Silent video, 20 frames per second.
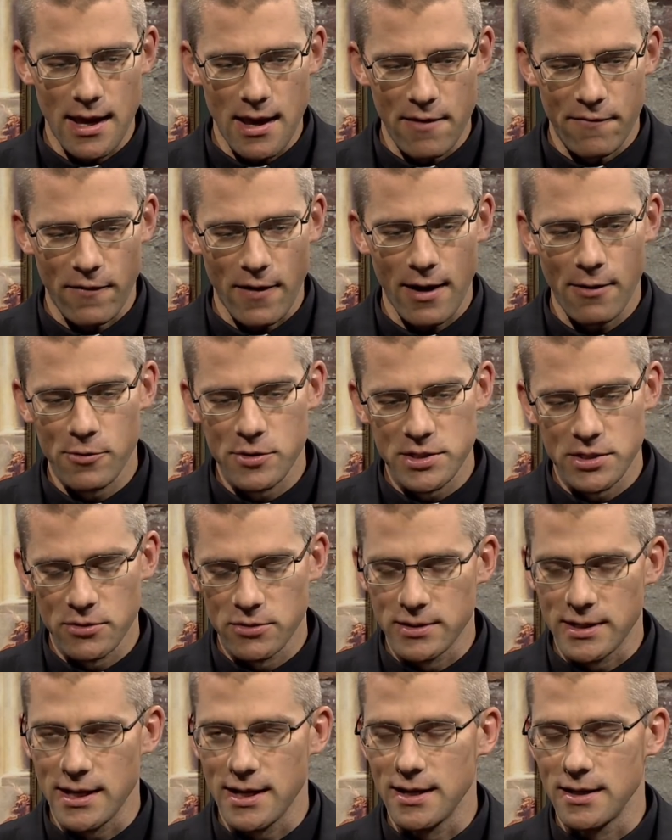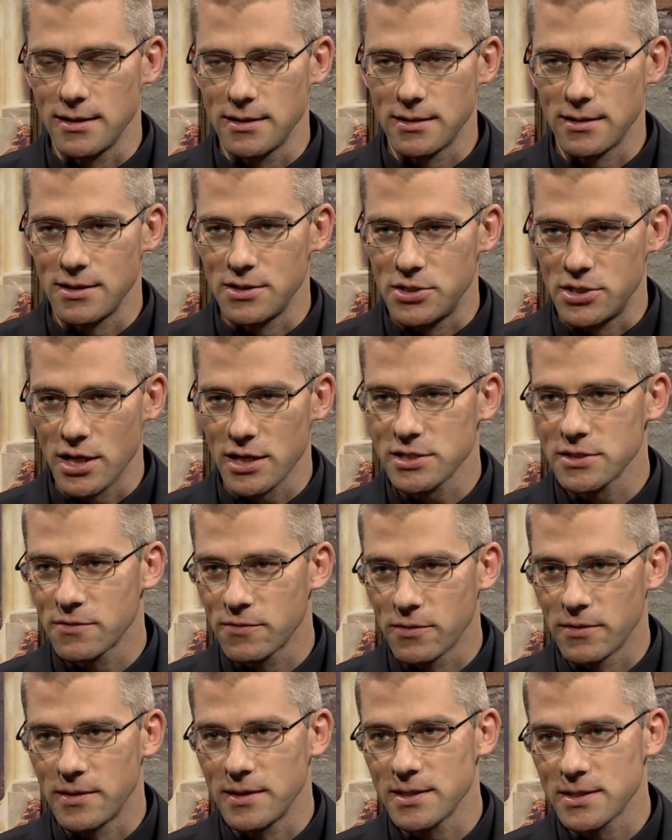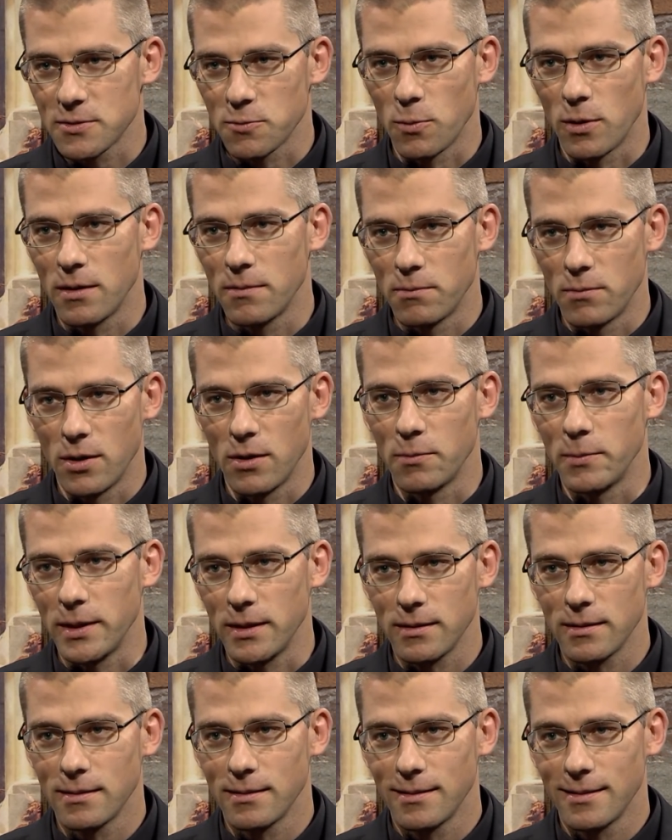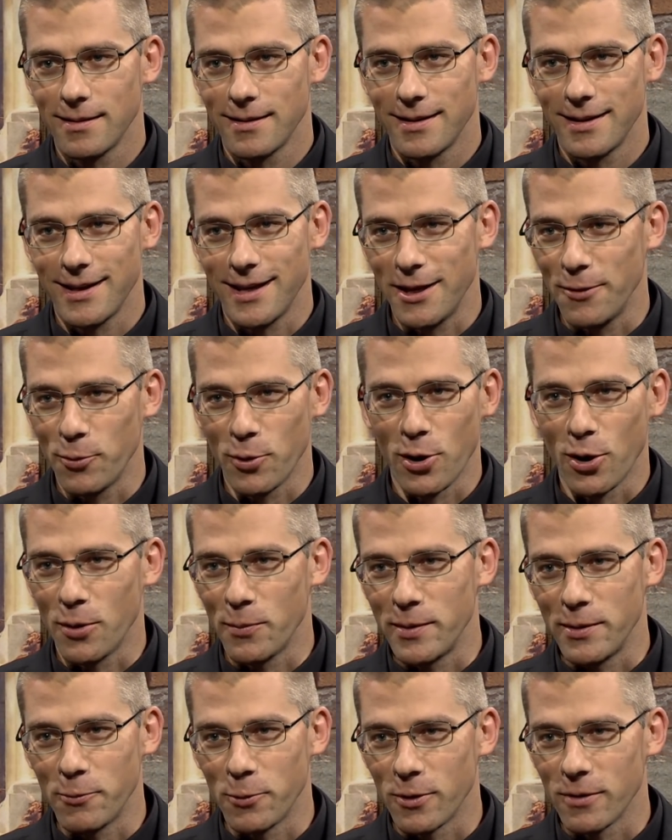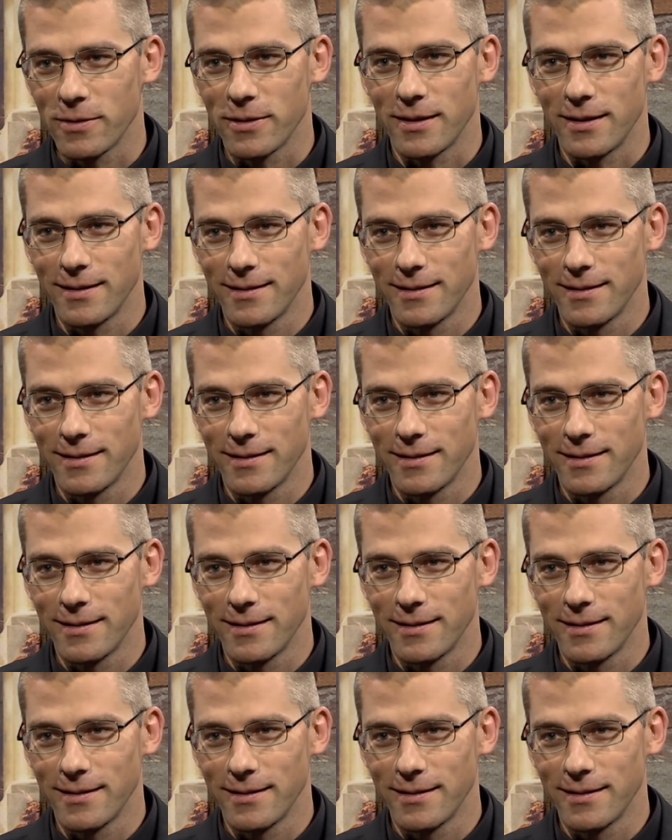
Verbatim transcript: if I was ordained just for this one moment, it would all be worth